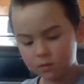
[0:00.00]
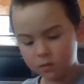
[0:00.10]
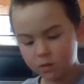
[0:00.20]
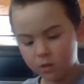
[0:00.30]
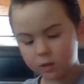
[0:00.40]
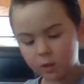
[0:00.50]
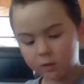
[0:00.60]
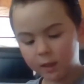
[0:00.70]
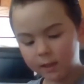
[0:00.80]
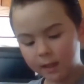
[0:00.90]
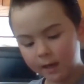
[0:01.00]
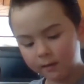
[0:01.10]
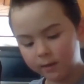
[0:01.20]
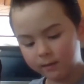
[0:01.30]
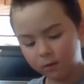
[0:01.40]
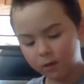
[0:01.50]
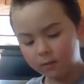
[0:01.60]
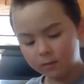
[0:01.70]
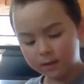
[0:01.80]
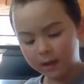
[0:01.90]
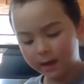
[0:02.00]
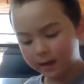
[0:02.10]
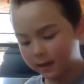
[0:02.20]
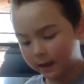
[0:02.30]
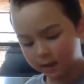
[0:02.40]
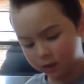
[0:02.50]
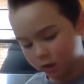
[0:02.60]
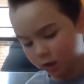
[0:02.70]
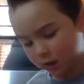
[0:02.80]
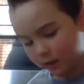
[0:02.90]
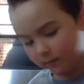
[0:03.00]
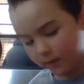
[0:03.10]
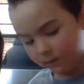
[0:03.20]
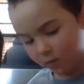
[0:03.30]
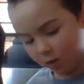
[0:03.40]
So just like a meatball. Pretend it's like a chocolate meatball.